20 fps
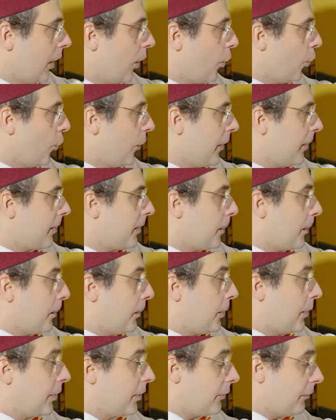with the
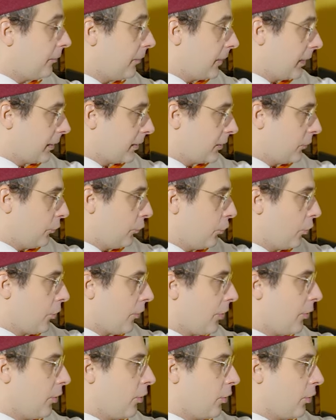perfect fourth